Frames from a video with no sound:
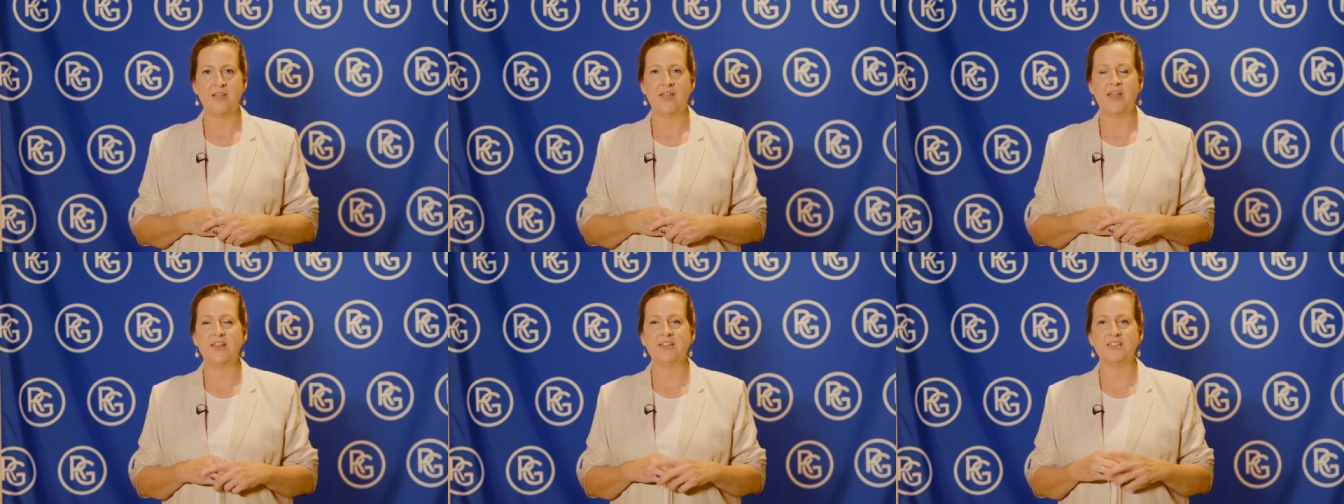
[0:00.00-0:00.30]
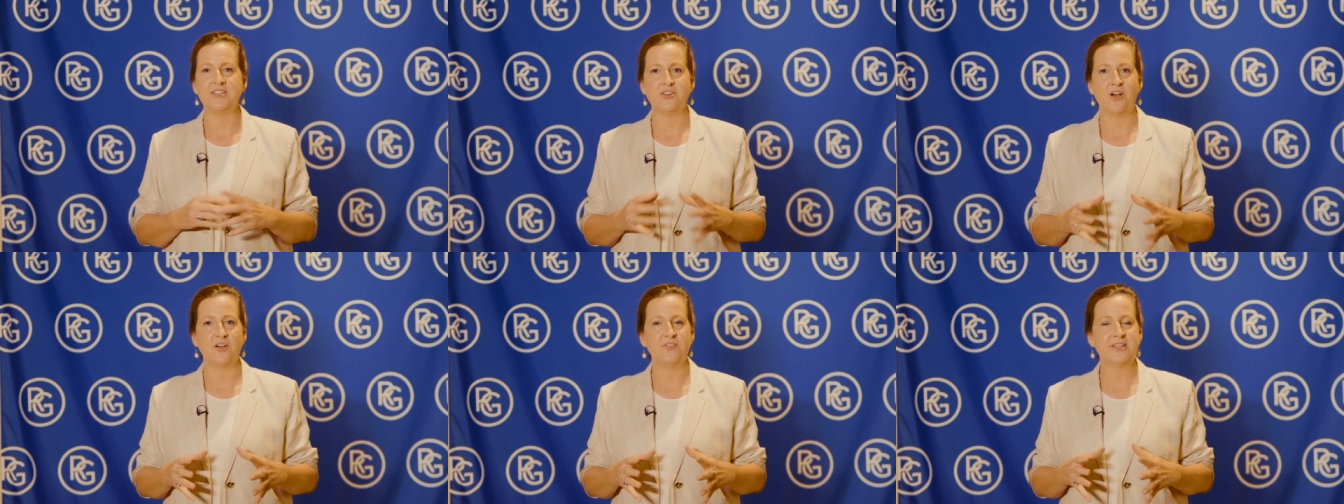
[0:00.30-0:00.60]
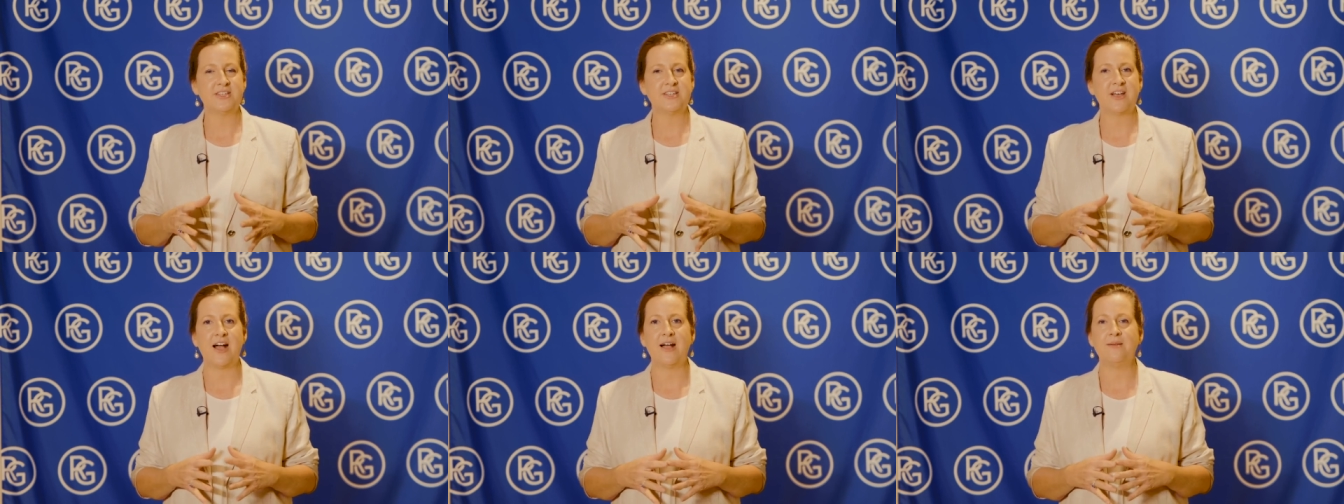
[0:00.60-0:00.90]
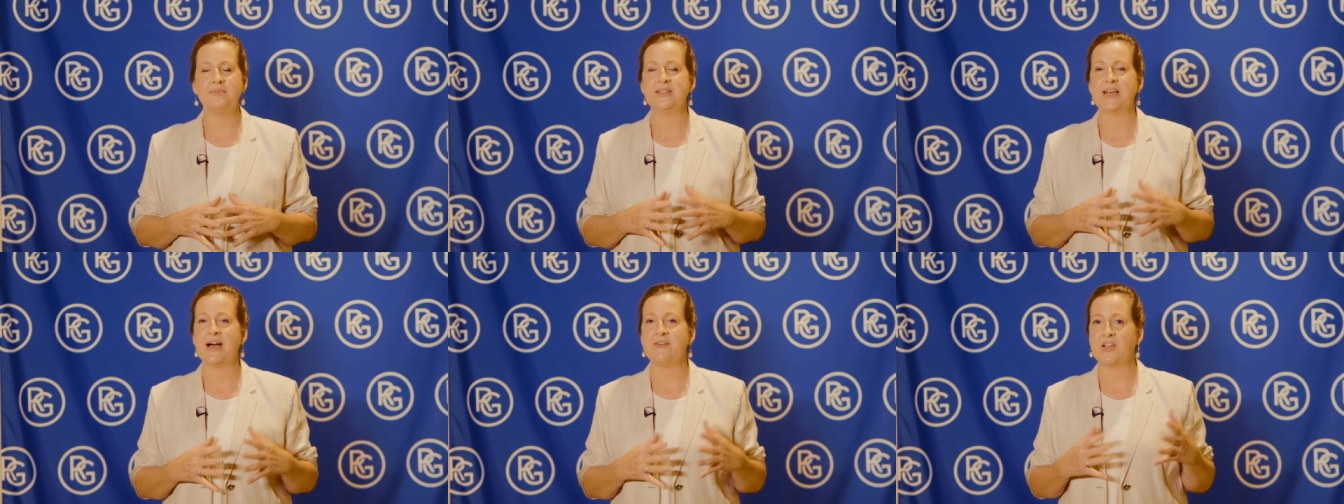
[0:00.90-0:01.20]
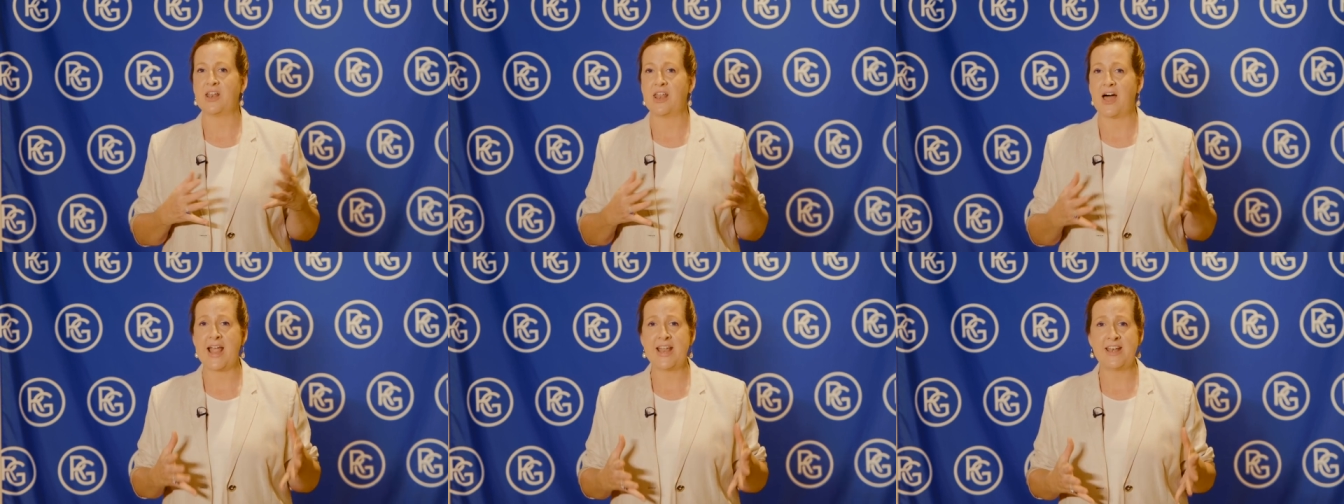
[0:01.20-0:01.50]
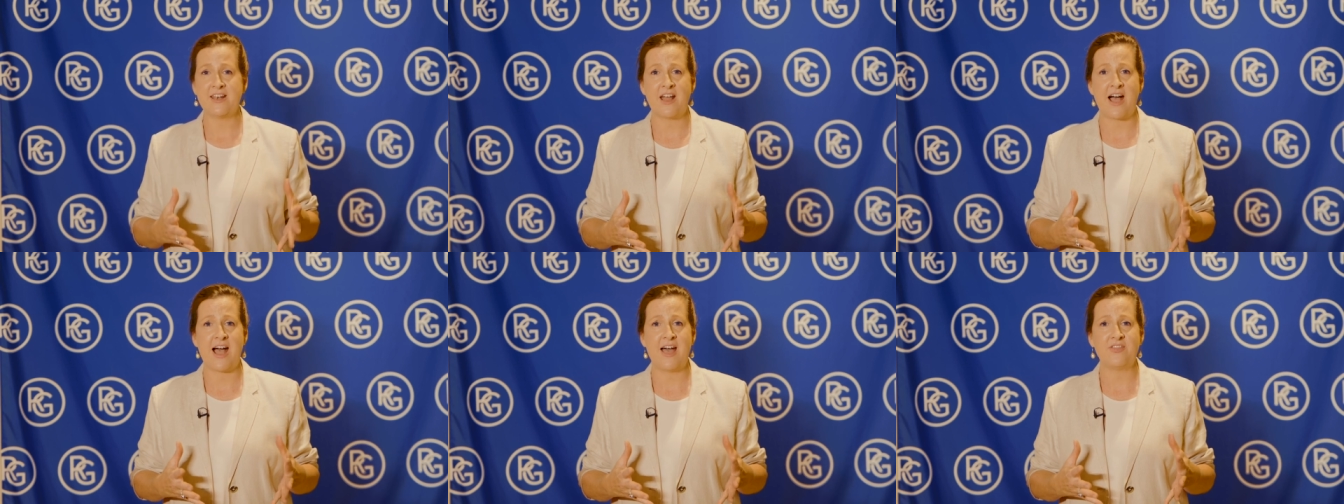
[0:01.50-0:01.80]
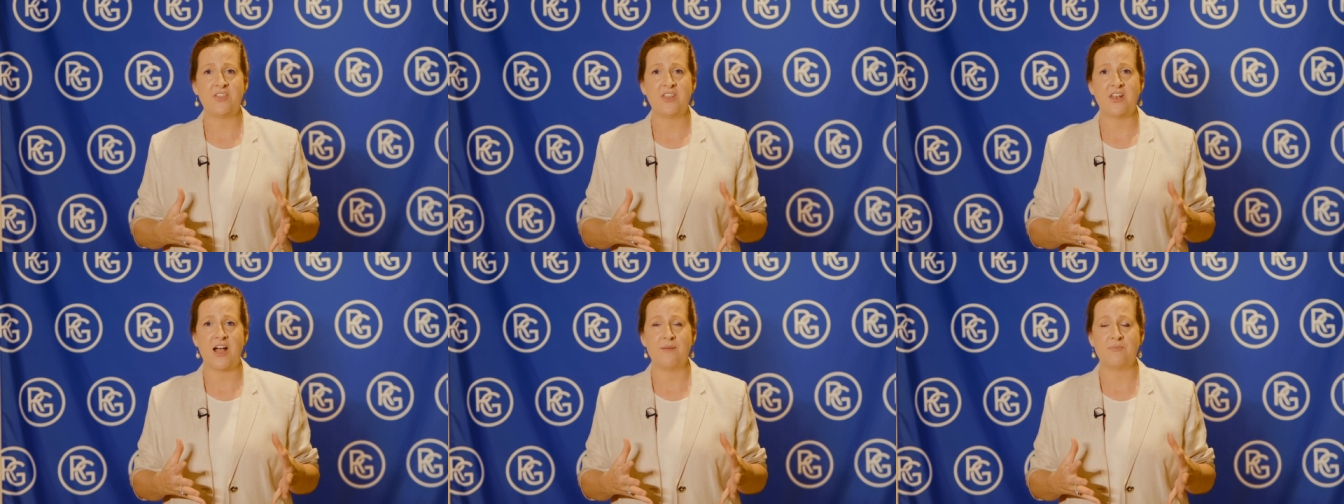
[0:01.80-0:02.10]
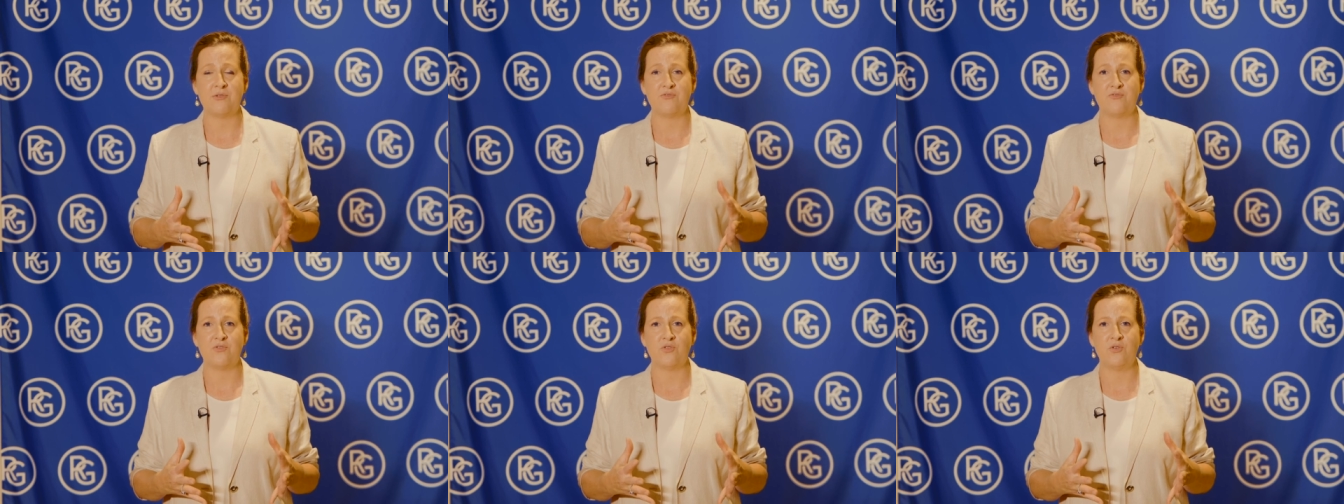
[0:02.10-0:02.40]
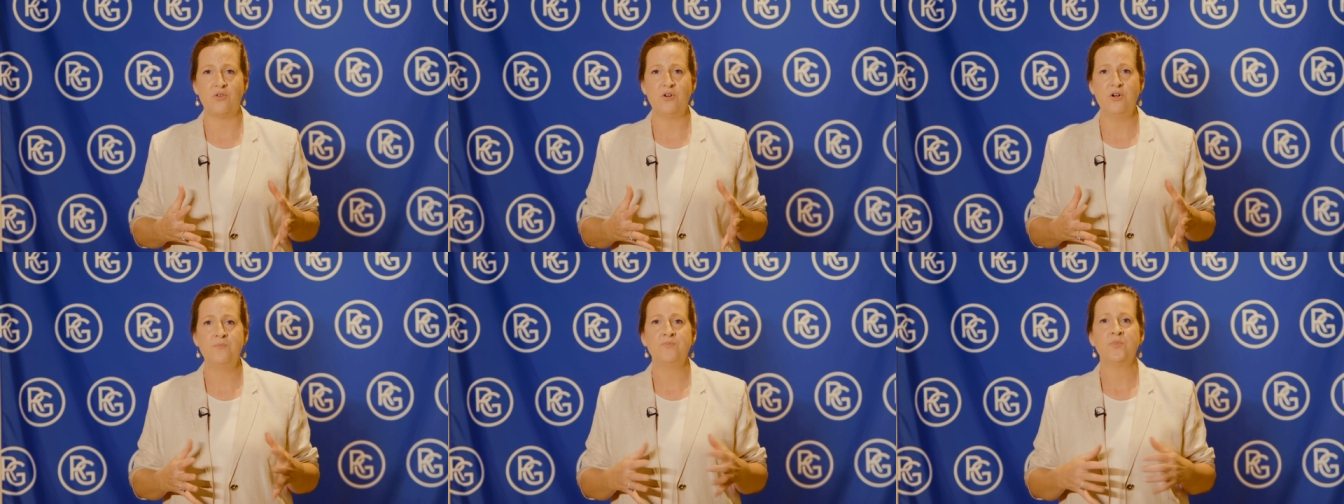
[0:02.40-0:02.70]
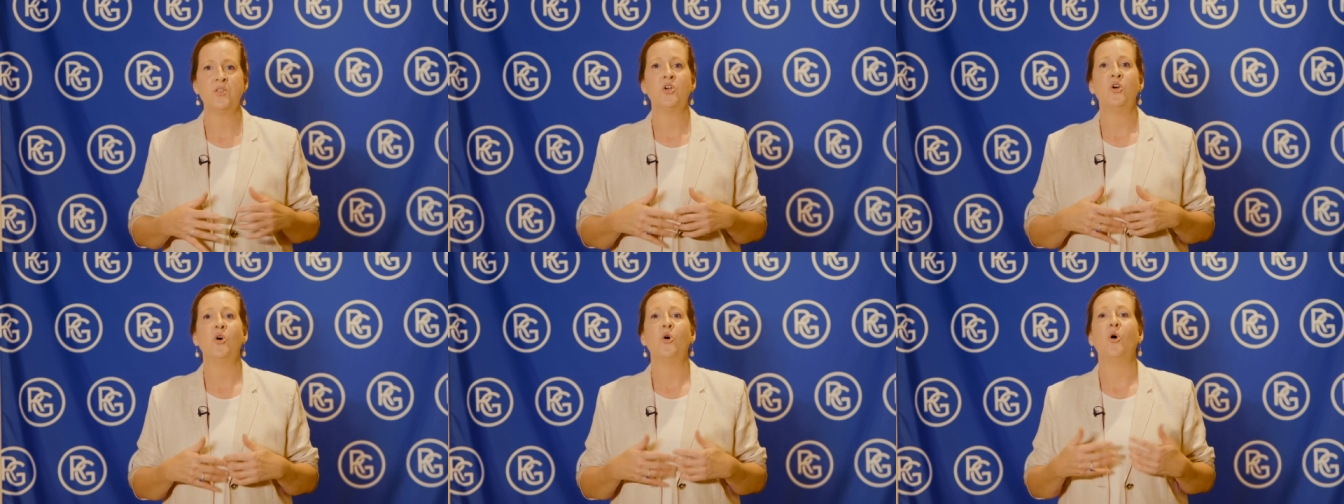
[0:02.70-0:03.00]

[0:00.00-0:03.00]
It is not the time to have a late night the night before